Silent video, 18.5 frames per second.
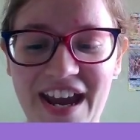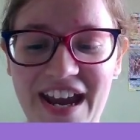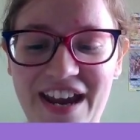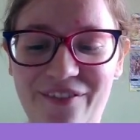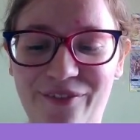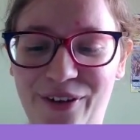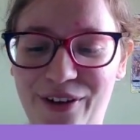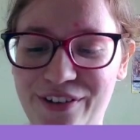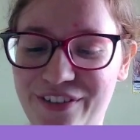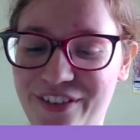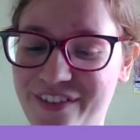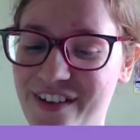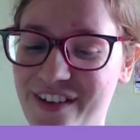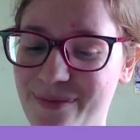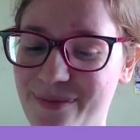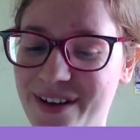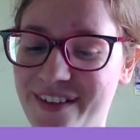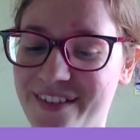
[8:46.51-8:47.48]
It won't
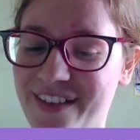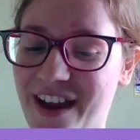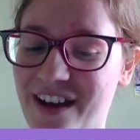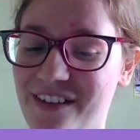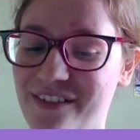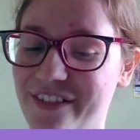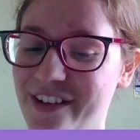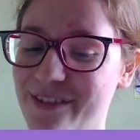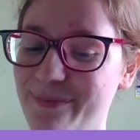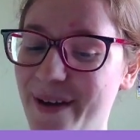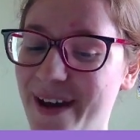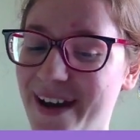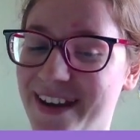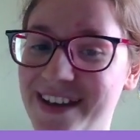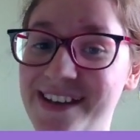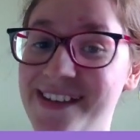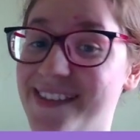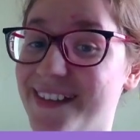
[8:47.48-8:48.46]
notice when its tail grows
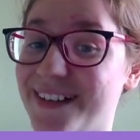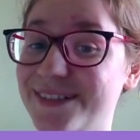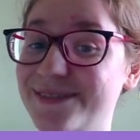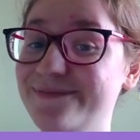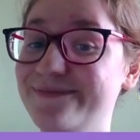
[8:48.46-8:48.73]
back either.